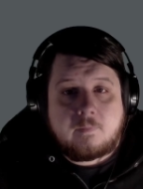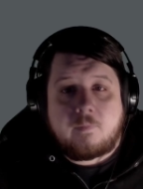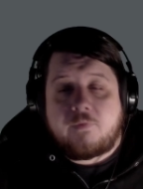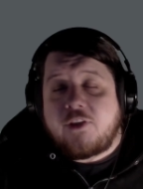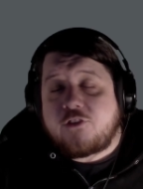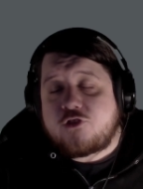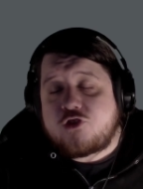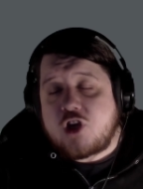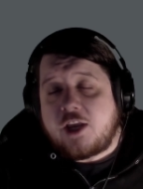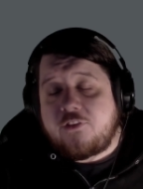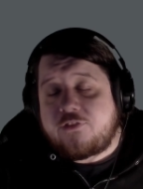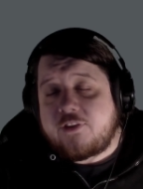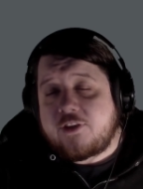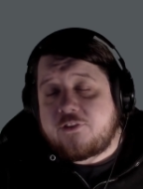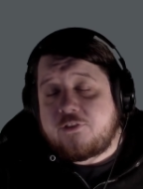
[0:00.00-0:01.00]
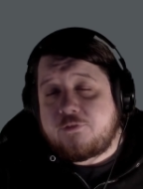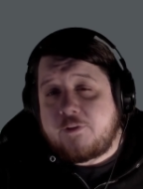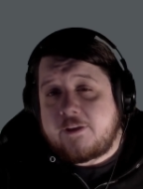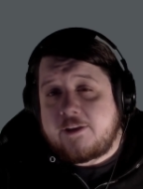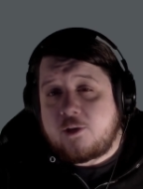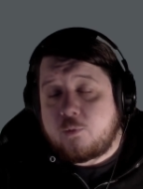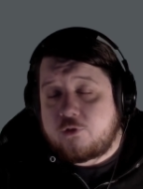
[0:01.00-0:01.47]
This J6
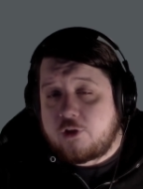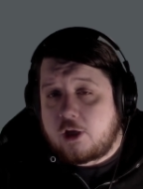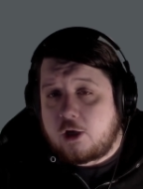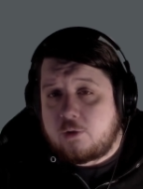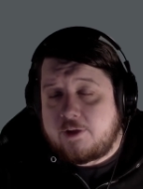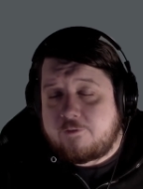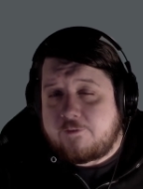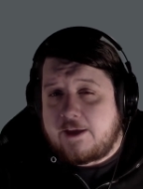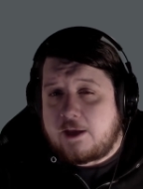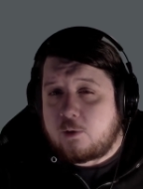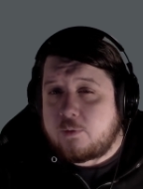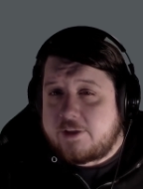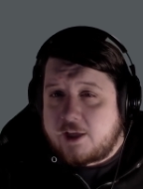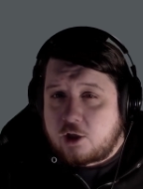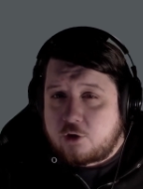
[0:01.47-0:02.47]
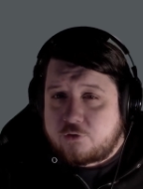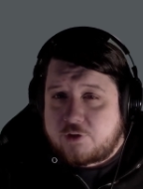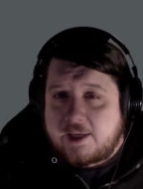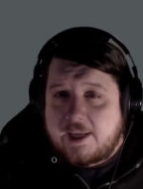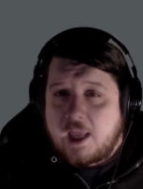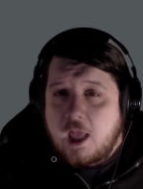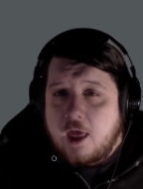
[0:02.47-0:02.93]
defendant was not only found
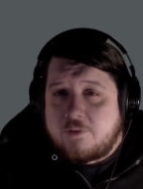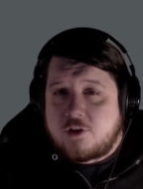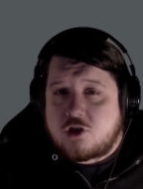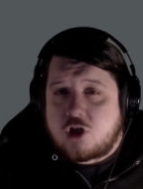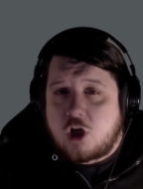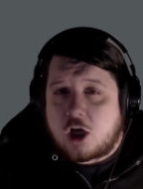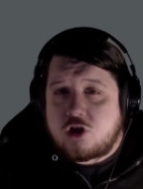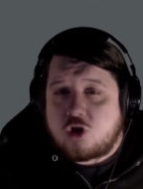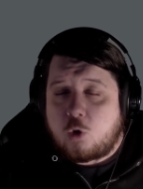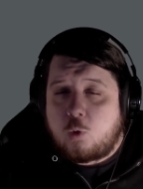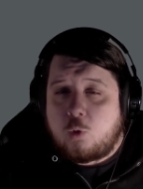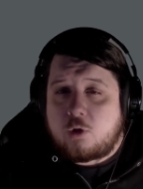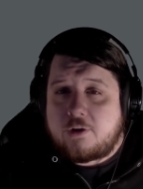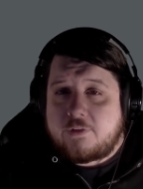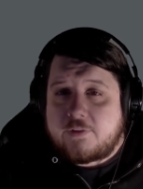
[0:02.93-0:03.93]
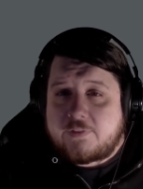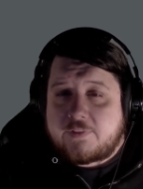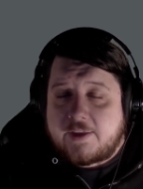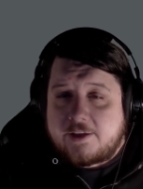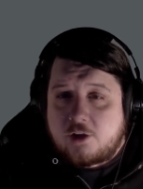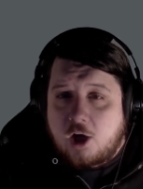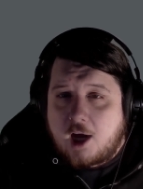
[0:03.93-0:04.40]
guilty, the judge ordered that
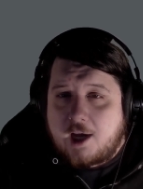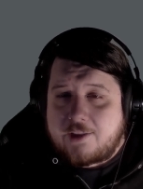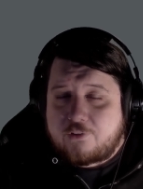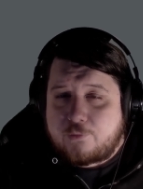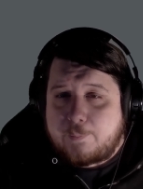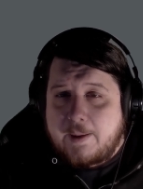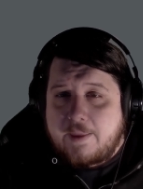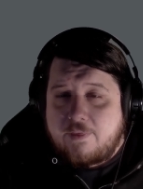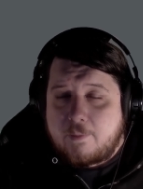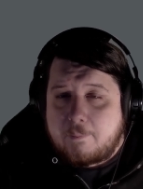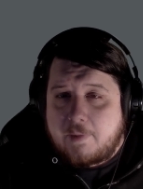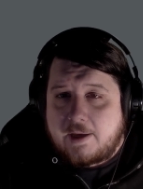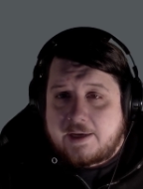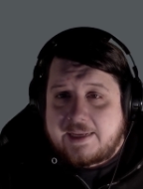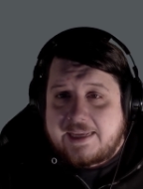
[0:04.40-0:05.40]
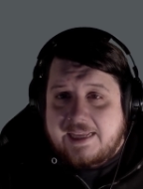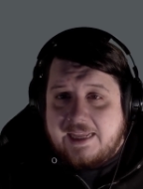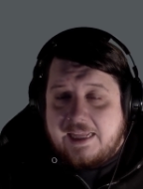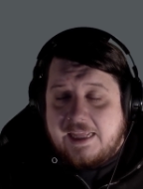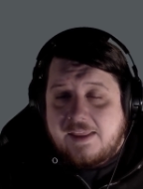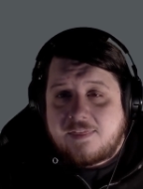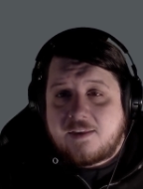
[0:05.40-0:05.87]
they not spend the money
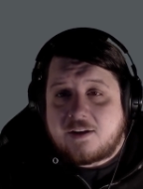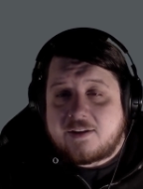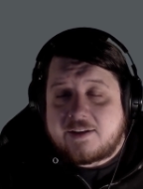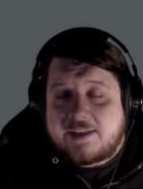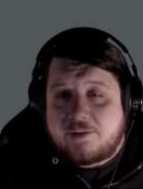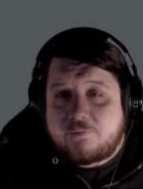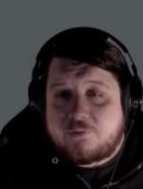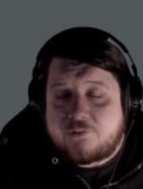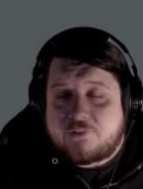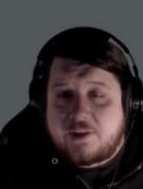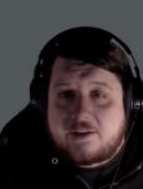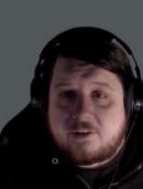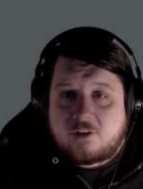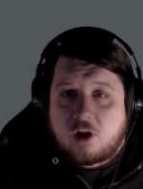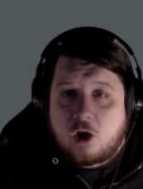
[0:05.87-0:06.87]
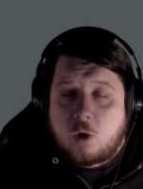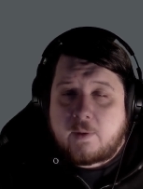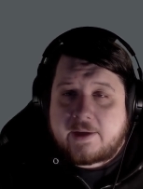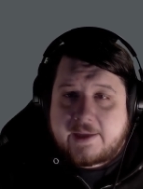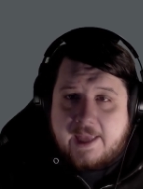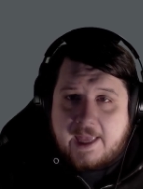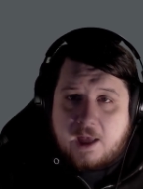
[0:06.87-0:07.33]
in their GiveSendGo
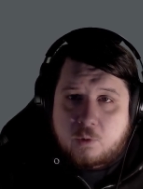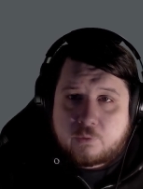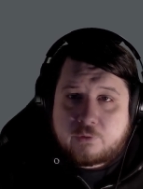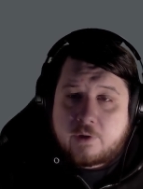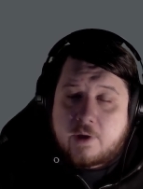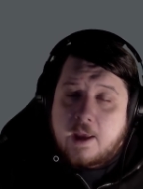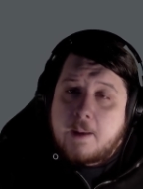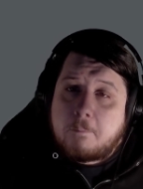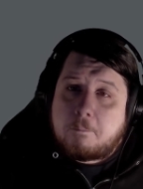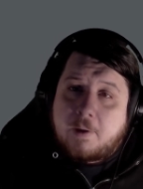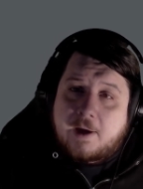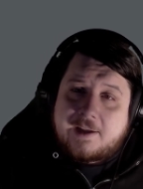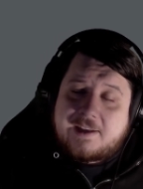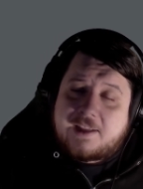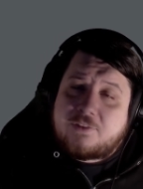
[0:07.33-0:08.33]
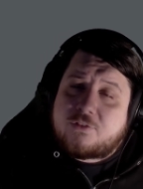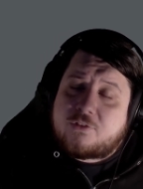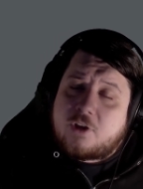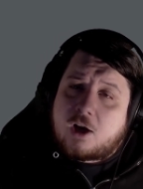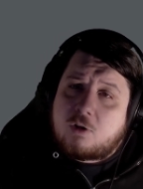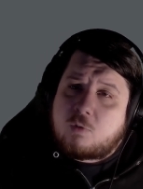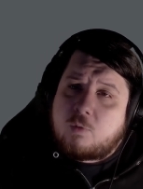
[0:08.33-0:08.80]
account. But it's
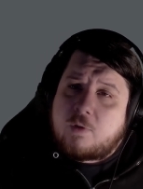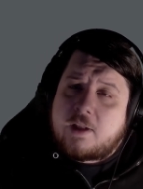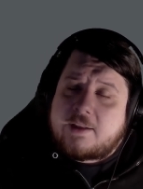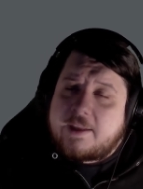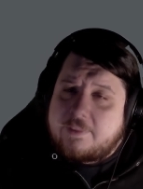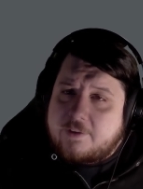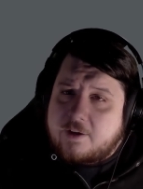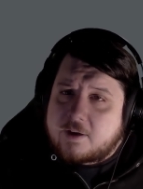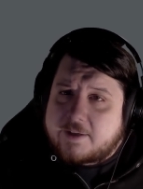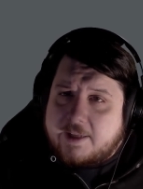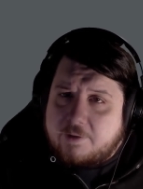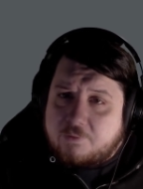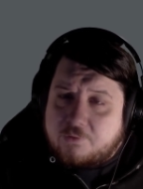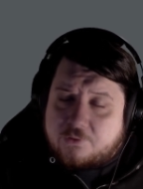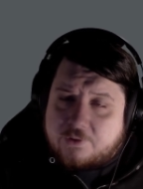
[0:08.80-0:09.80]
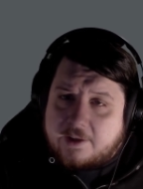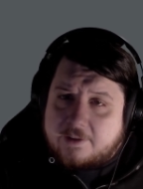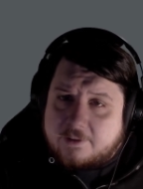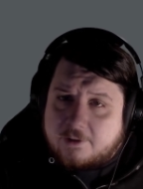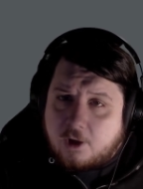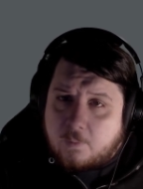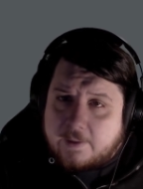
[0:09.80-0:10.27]
not really their
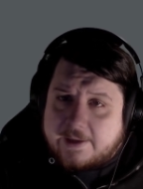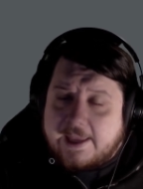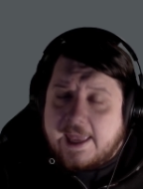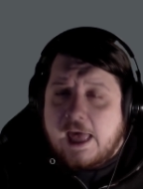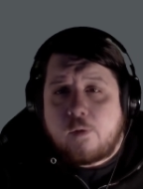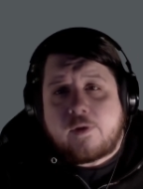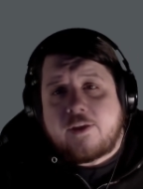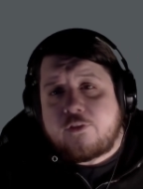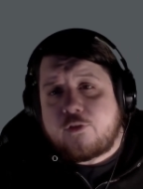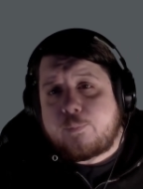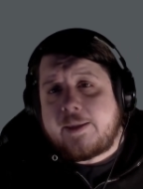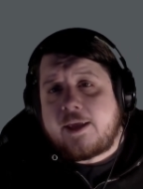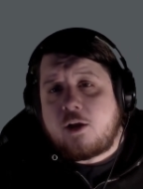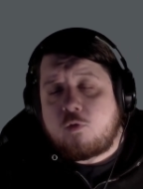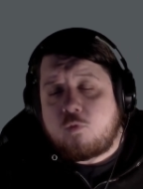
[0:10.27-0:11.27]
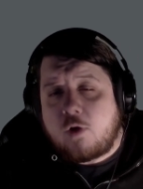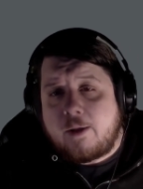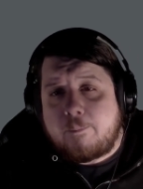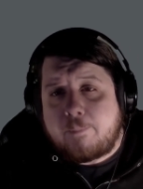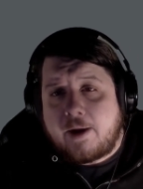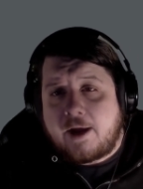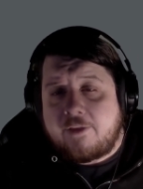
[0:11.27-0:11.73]
GiveSendGo account, it's being
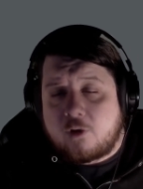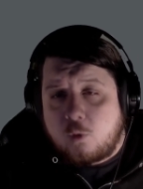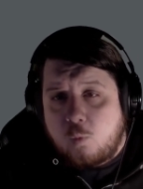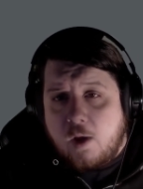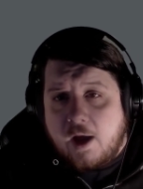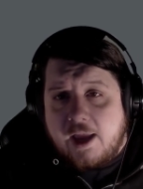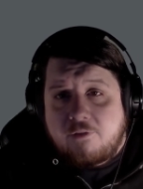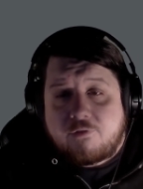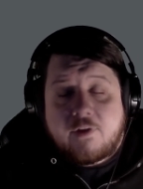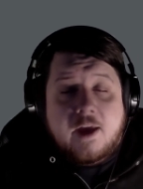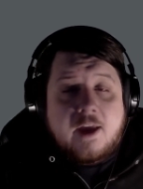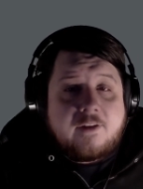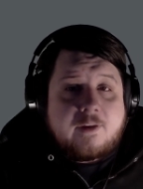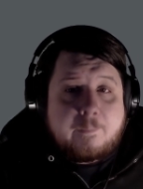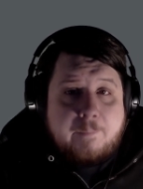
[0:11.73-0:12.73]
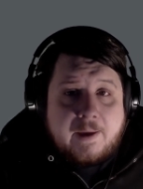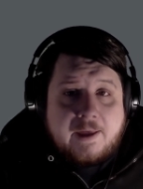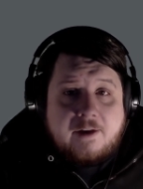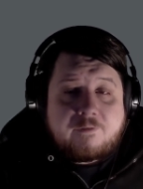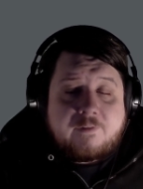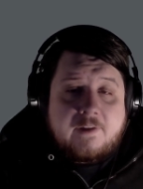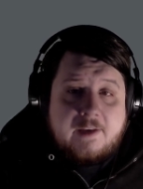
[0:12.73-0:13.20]
run by their wife to
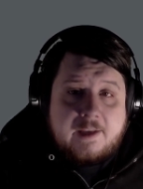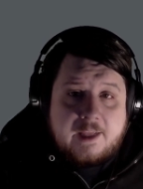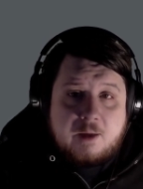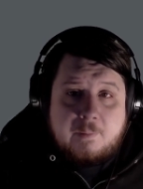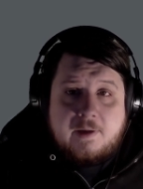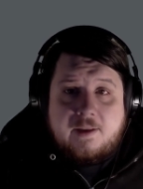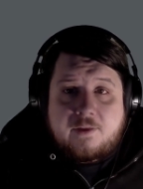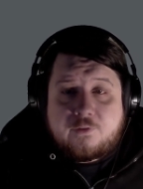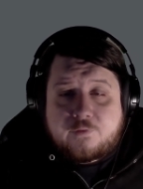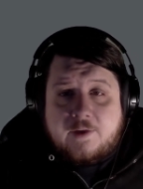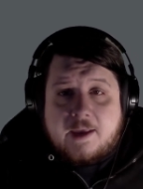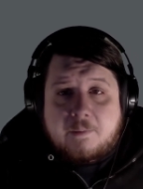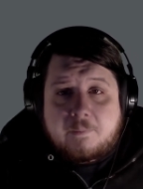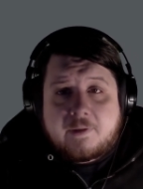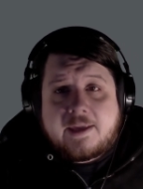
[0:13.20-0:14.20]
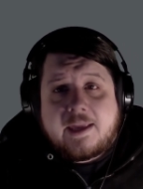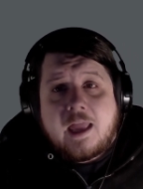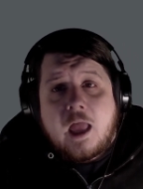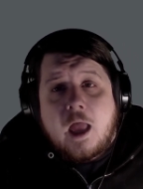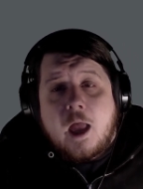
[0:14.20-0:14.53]
benefit him and his family,